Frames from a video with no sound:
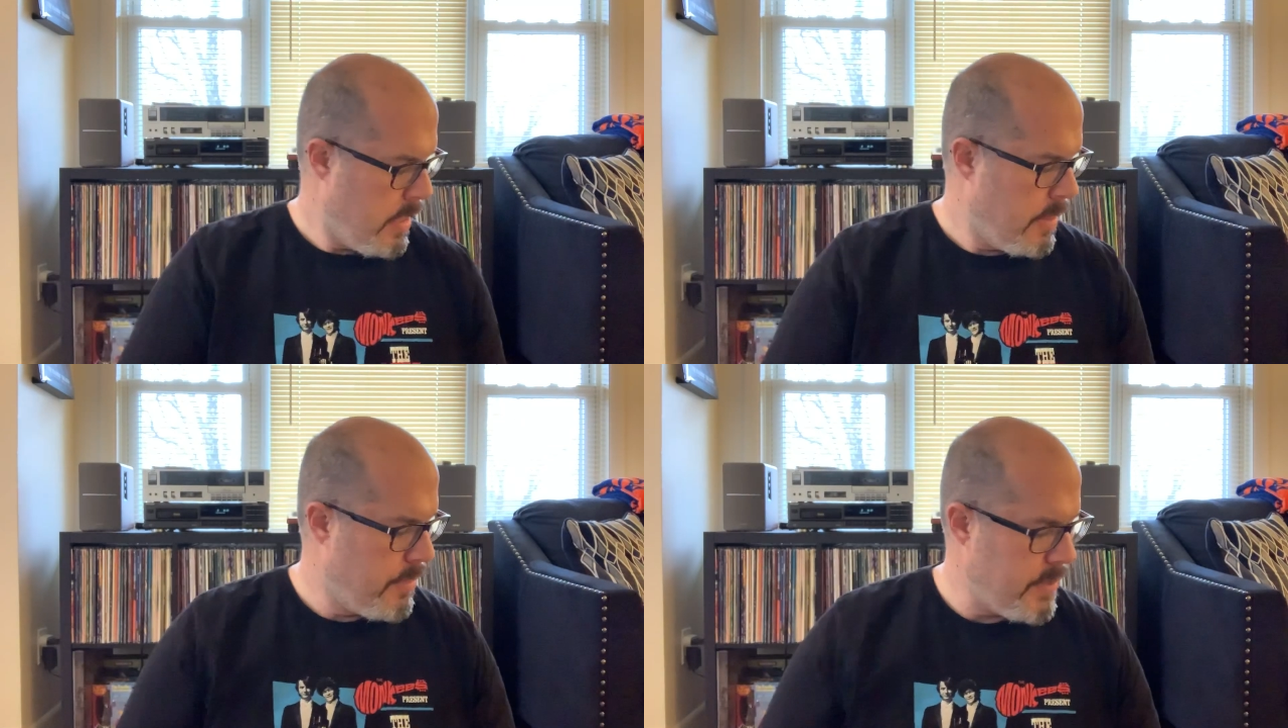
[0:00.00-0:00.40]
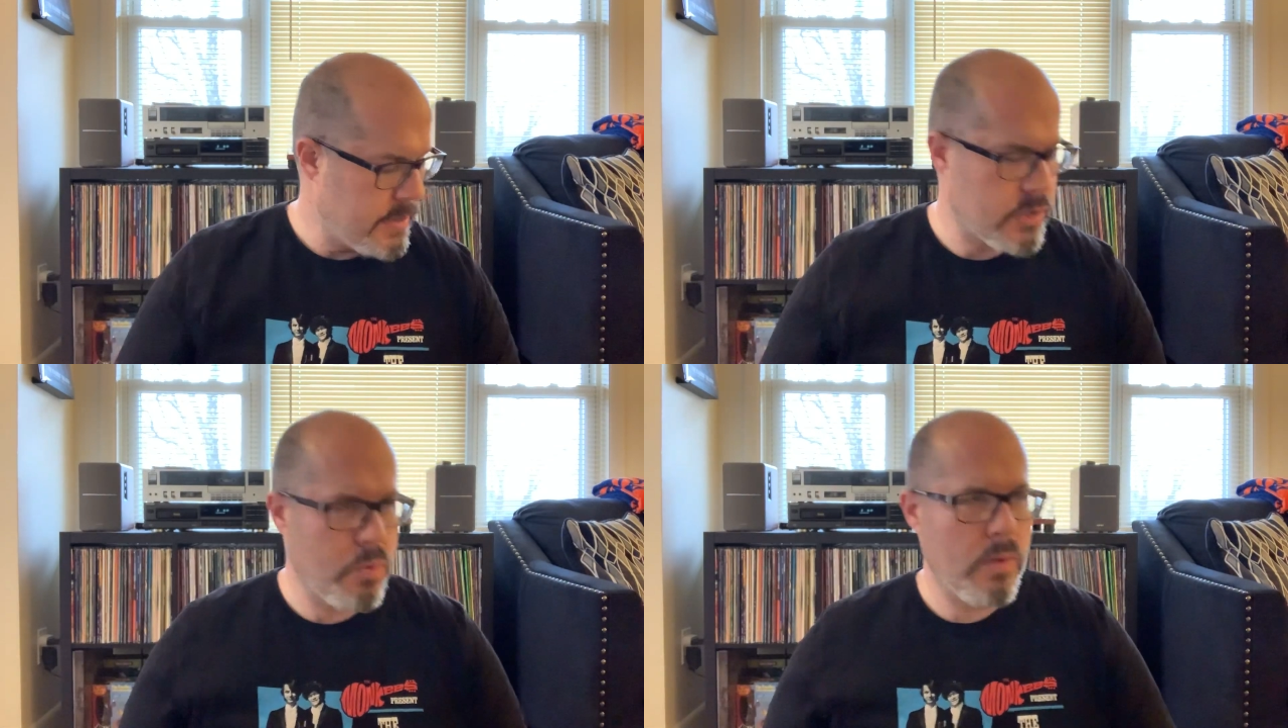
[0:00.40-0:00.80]

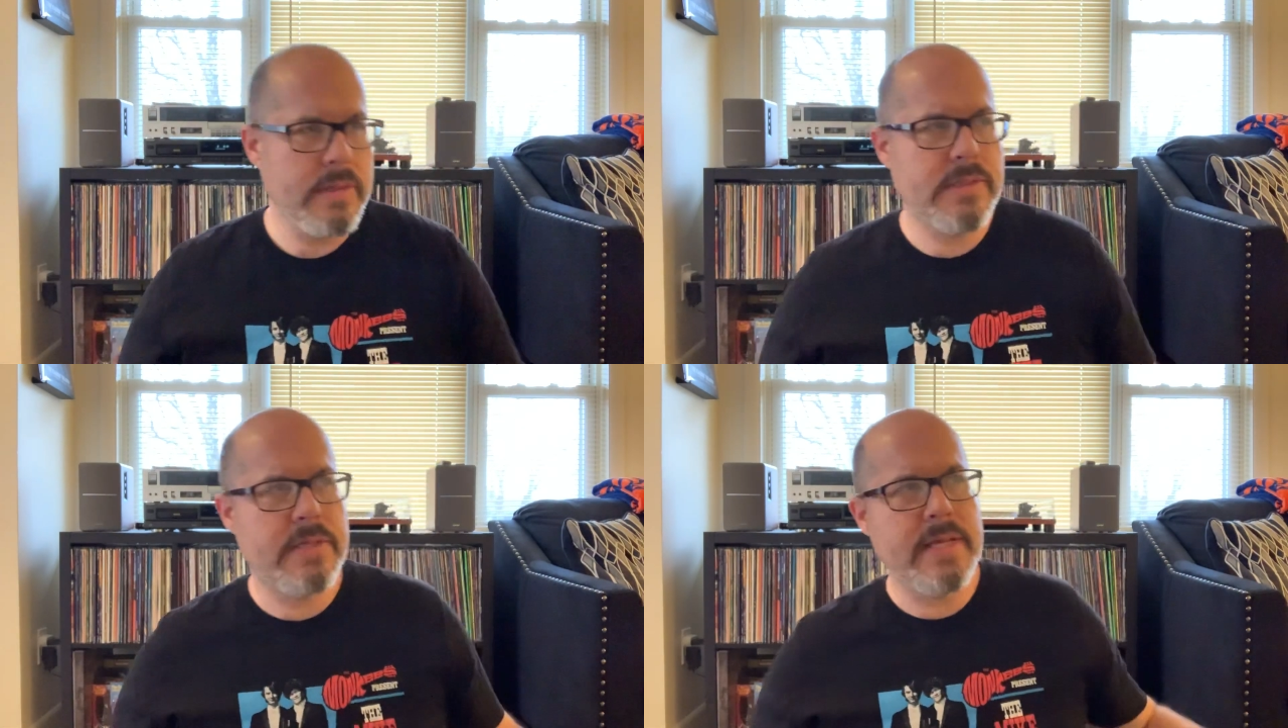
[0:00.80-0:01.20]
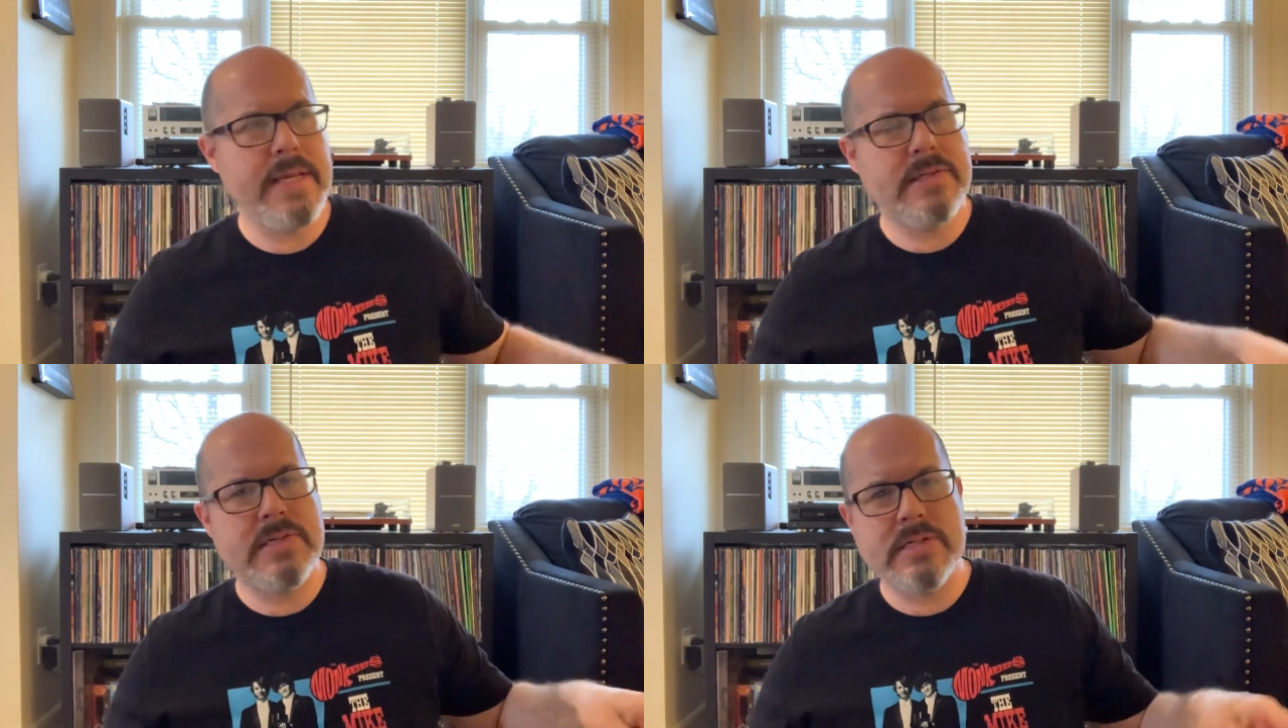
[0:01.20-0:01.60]
This was the
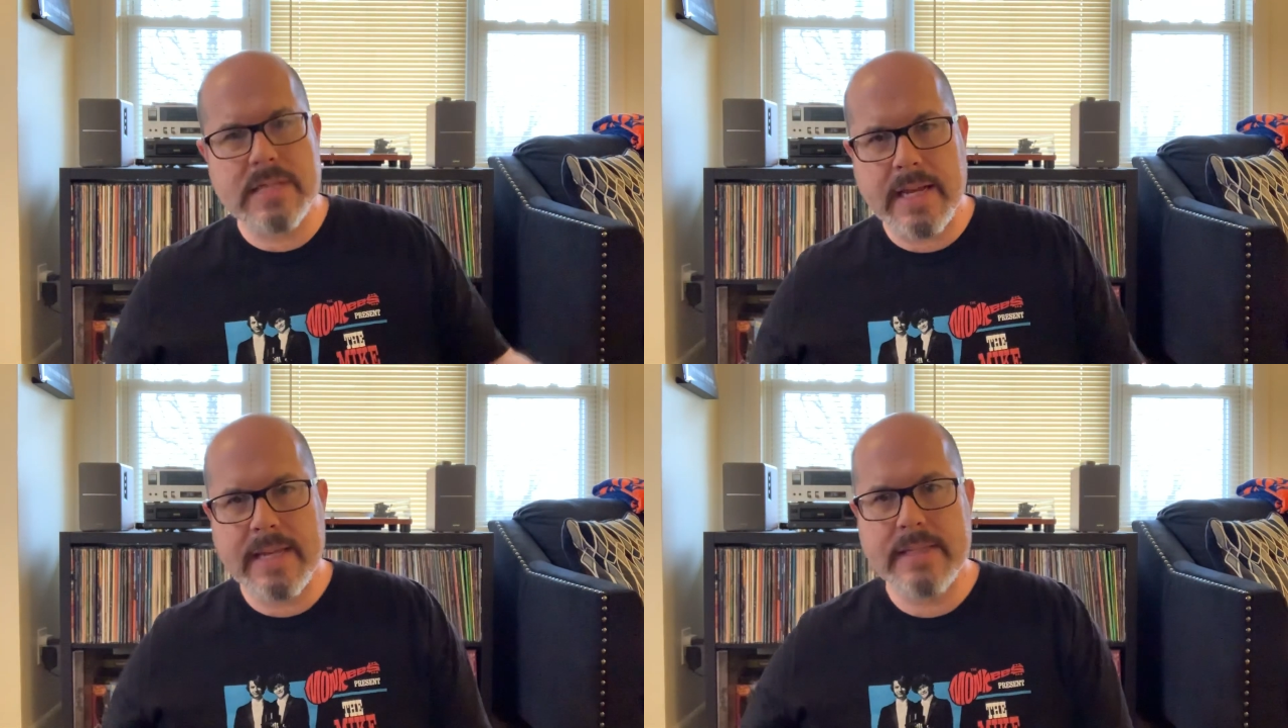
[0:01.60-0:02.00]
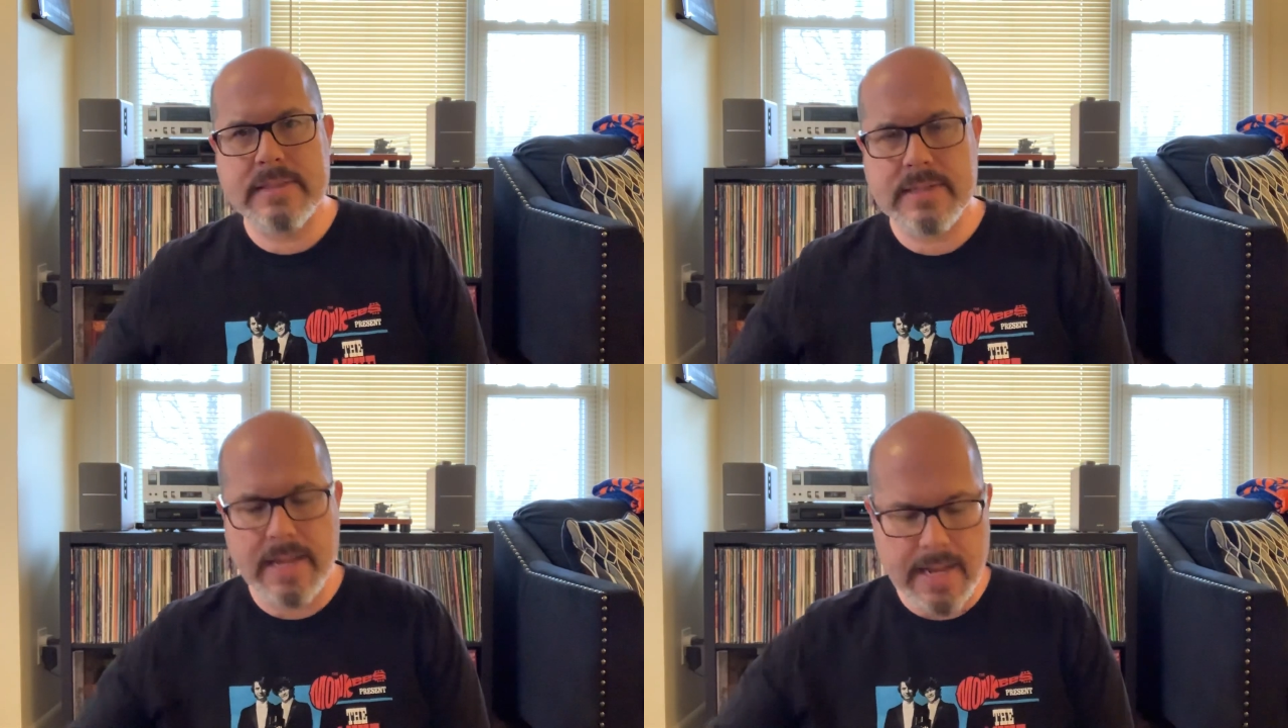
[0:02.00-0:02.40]
second
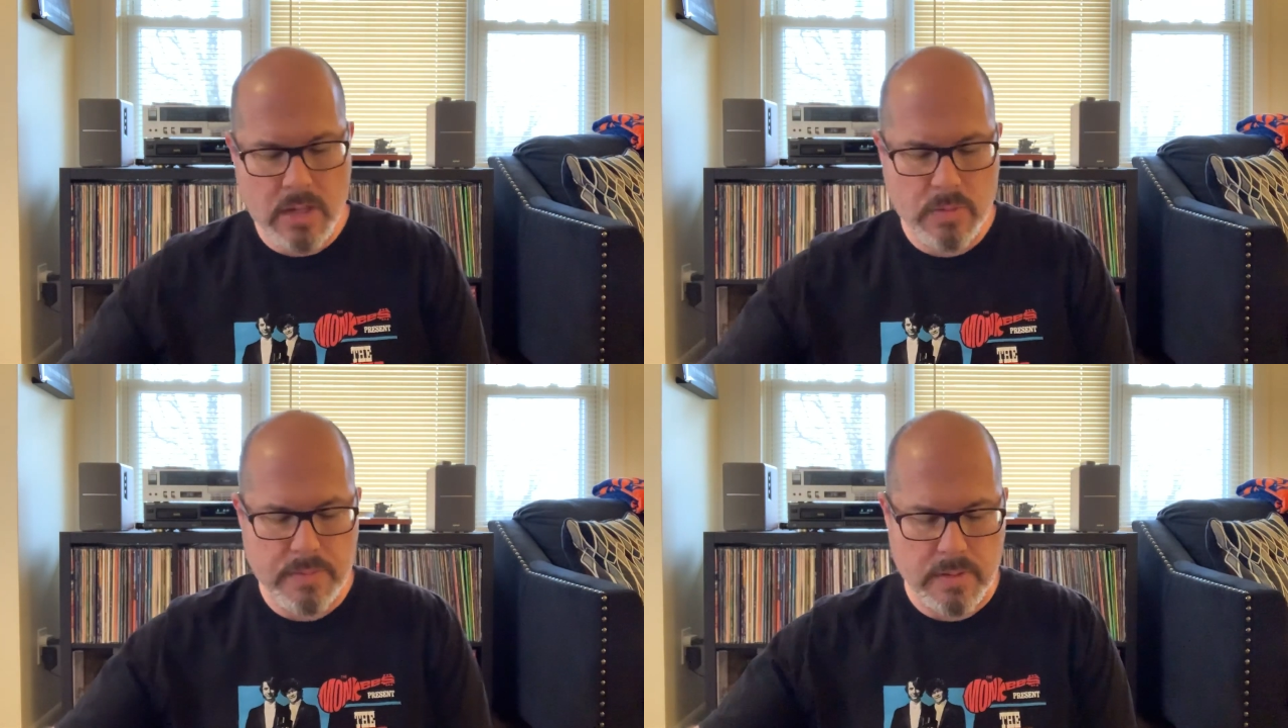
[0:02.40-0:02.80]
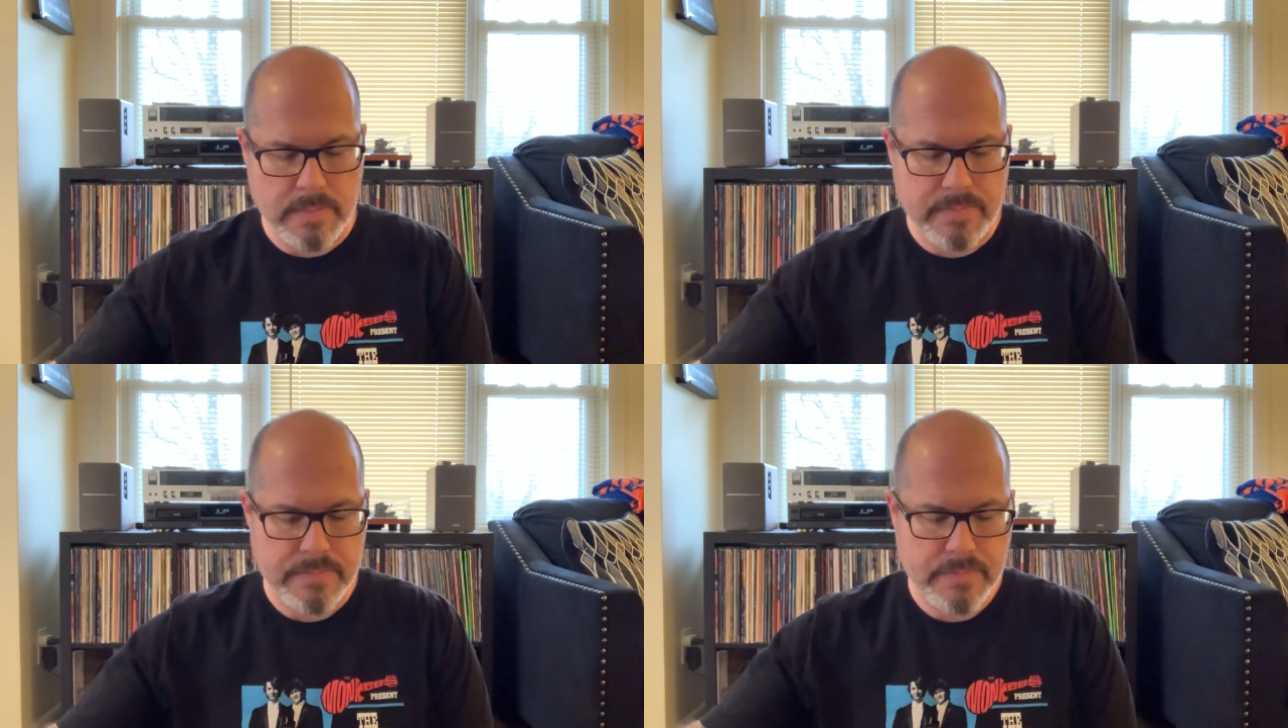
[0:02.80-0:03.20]

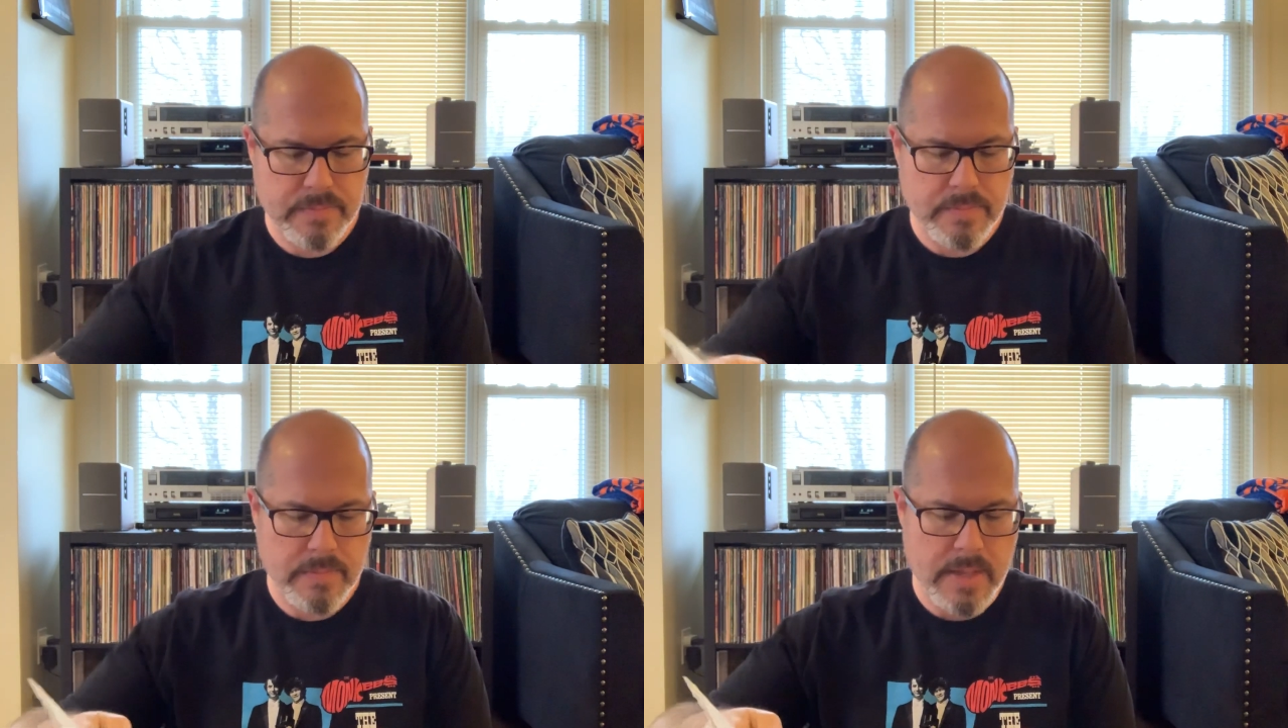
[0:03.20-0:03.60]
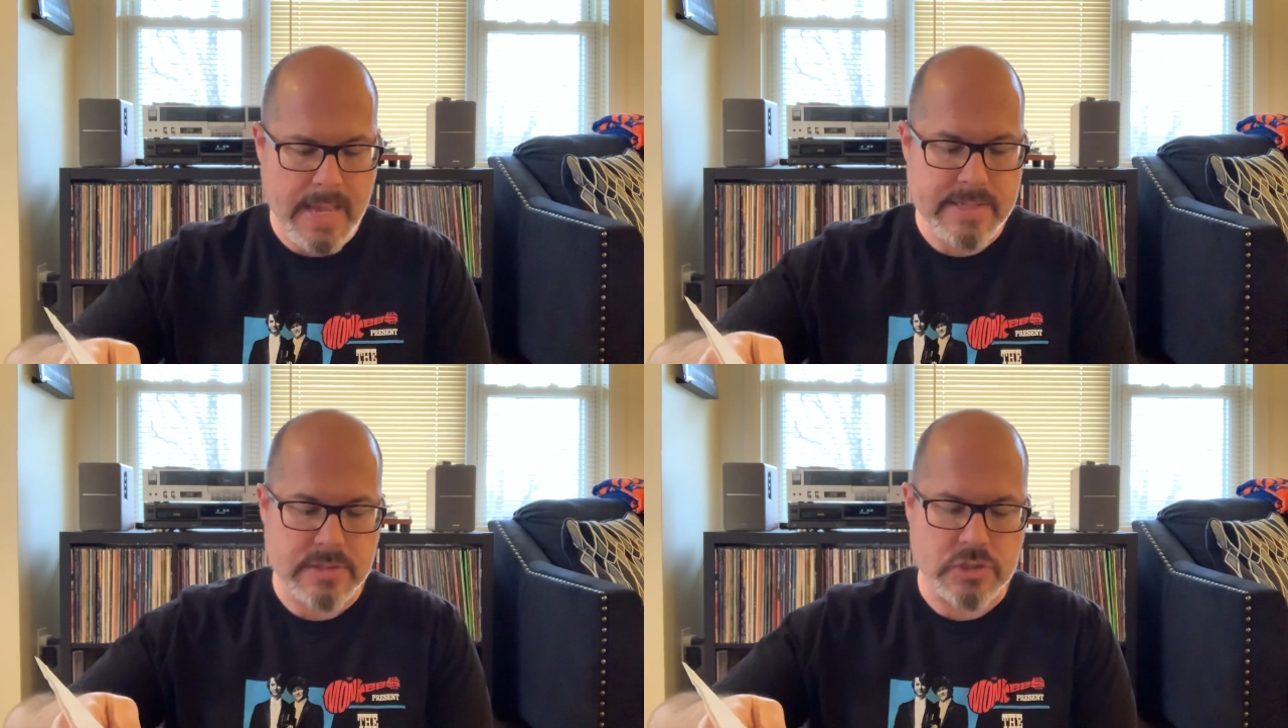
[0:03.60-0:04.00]
album as a